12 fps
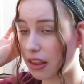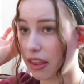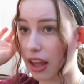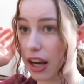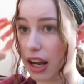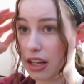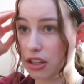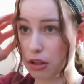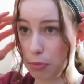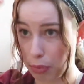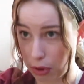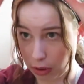Then I
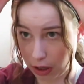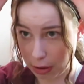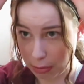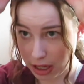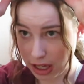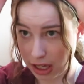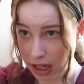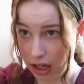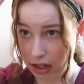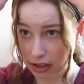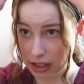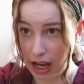just pull out my
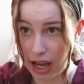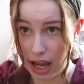ears